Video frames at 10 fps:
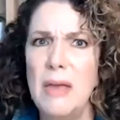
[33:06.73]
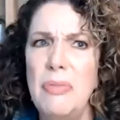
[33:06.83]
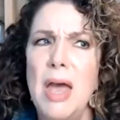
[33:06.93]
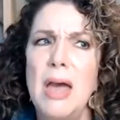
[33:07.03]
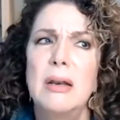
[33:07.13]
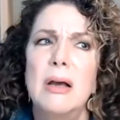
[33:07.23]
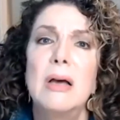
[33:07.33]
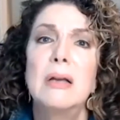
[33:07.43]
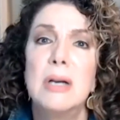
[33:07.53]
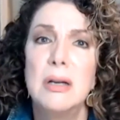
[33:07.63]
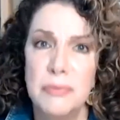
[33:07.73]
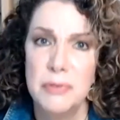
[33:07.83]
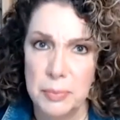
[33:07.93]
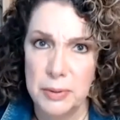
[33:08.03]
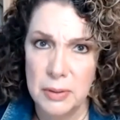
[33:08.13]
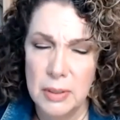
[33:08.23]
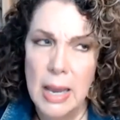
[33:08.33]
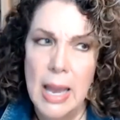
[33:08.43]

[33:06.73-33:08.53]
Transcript: and that uncomfortable.